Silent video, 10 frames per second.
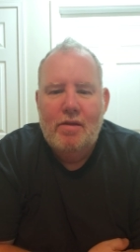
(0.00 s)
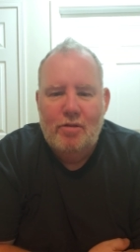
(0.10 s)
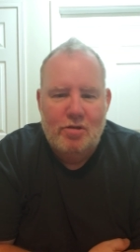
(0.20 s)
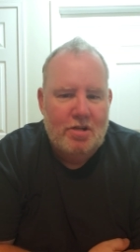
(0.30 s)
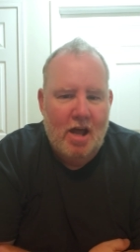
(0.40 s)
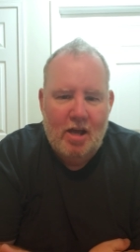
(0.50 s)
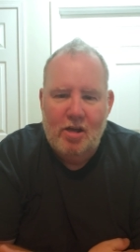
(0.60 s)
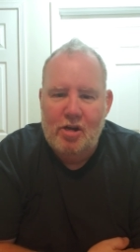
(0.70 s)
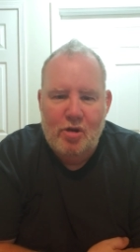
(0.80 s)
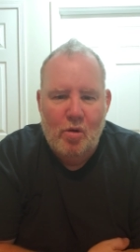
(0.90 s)
There's a knock
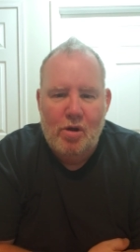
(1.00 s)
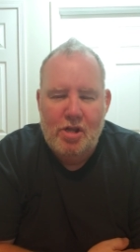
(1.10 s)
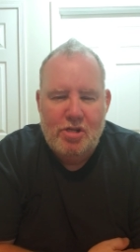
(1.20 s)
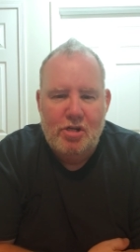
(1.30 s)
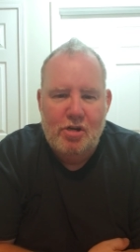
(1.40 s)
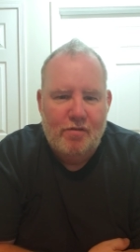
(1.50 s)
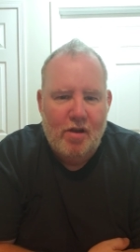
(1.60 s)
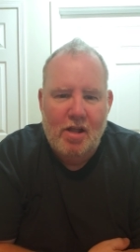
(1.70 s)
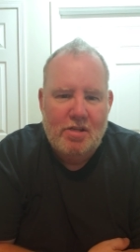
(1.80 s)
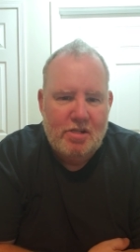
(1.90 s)
on your door and it's your
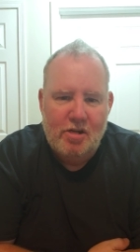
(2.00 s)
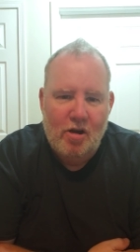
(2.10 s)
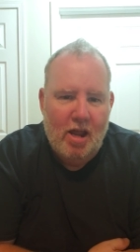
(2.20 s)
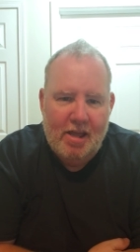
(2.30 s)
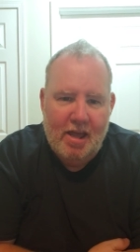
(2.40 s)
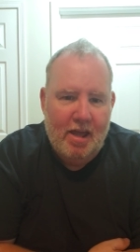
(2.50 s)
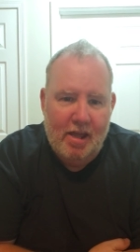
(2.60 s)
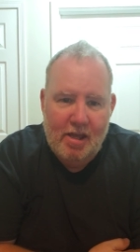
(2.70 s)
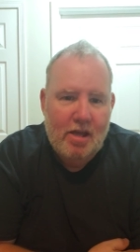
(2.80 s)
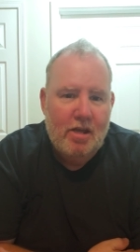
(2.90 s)
friends, and they're like,
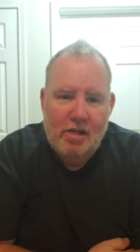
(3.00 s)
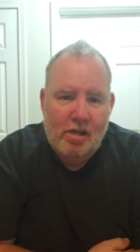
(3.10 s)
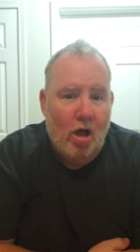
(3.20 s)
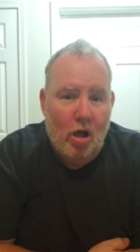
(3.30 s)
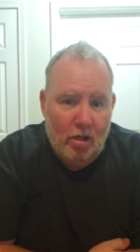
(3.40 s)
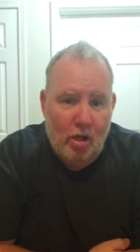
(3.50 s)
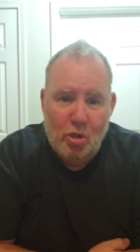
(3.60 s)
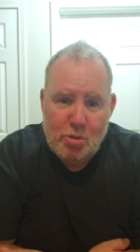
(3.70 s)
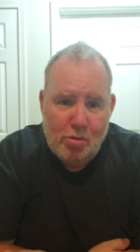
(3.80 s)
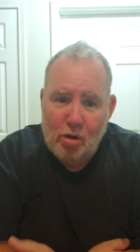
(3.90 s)
hey, all
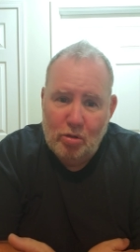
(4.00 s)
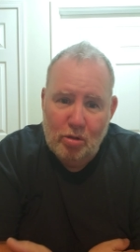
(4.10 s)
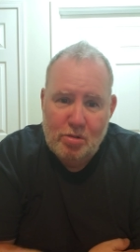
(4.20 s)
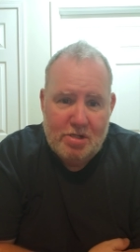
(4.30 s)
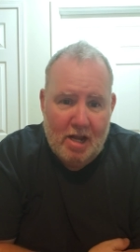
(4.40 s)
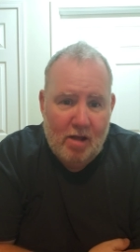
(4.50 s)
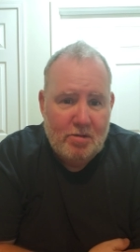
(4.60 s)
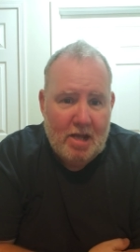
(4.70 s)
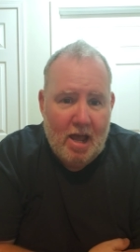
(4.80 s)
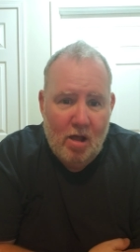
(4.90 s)
hell's broke loose
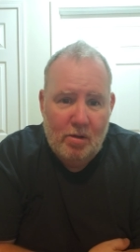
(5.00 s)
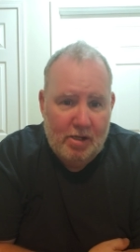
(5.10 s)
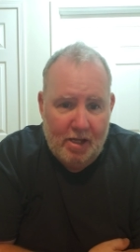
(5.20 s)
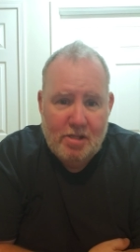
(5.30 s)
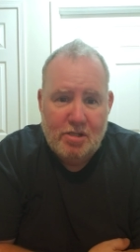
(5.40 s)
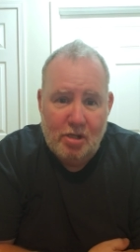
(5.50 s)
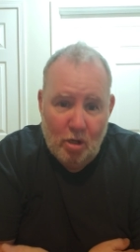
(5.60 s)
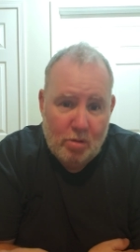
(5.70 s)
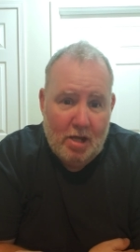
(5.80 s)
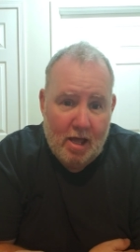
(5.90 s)
downtown. It's a
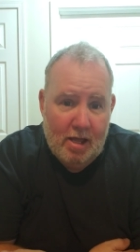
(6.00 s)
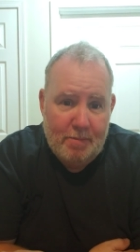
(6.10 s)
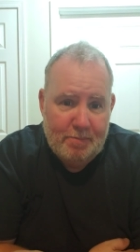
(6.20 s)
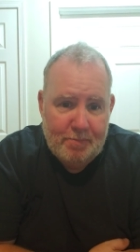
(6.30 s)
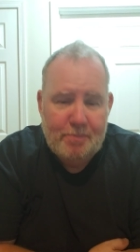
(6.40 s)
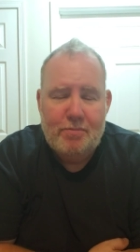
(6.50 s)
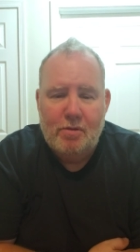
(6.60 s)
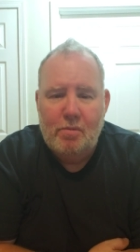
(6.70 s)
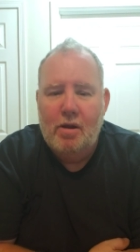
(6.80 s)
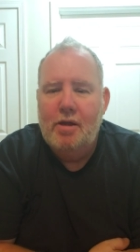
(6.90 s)
go time,
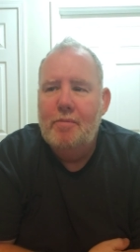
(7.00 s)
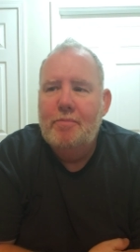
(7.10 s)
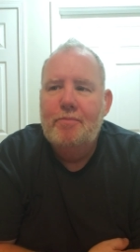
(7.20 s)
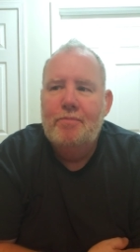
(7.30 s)
right?